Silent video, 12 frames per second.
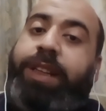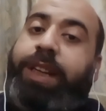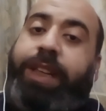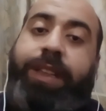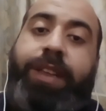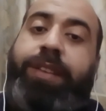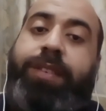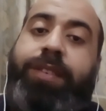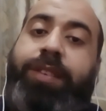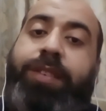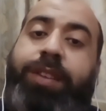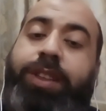It is
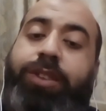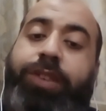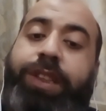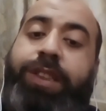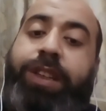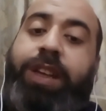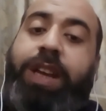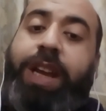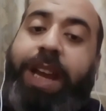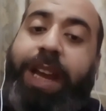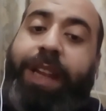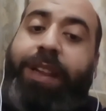the situation
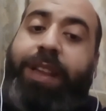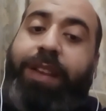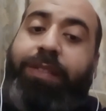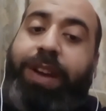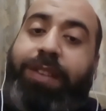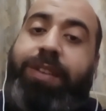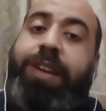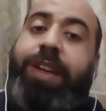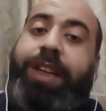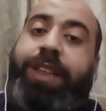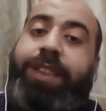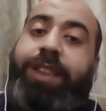in the Western
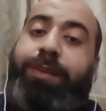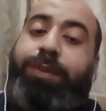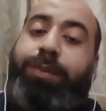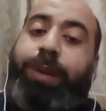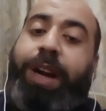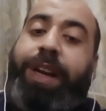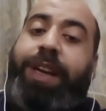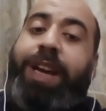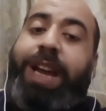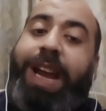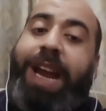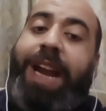leadership's mind
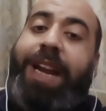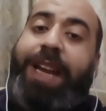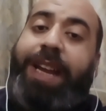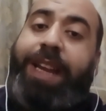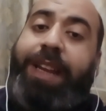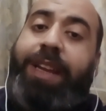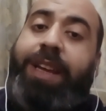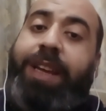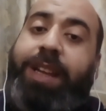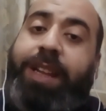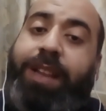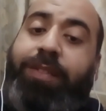and in
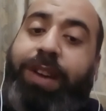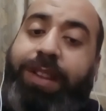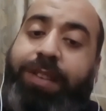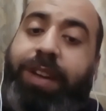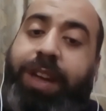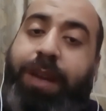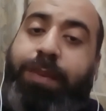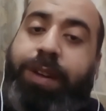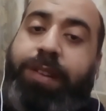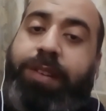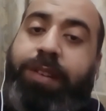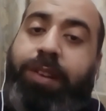the Western
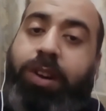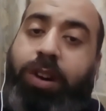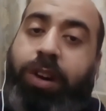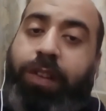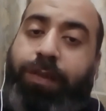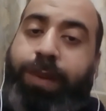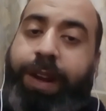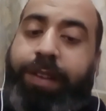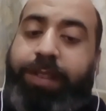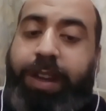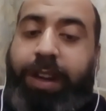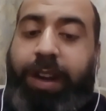capitals. Long live
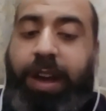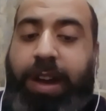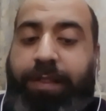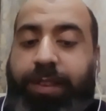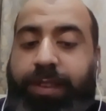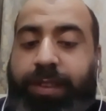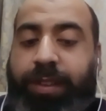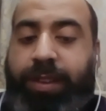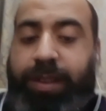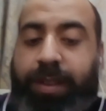Palestine. Allah Hafiz.